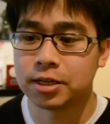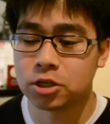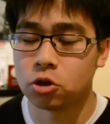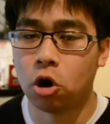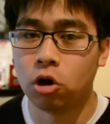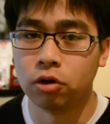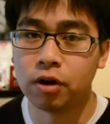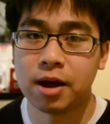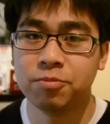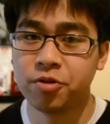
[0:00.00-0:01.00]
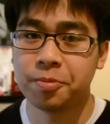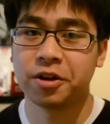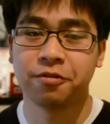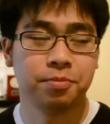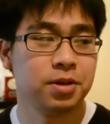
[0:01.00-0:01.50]
It does it all, and Movie
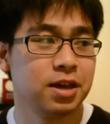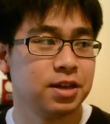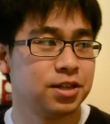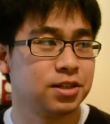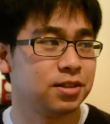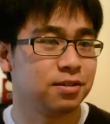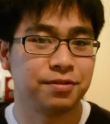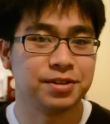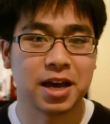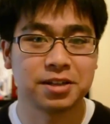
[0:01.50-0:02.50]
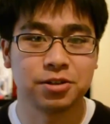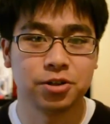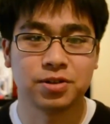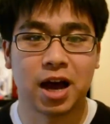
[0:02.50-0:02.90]
Maker for me is just fantastic to use.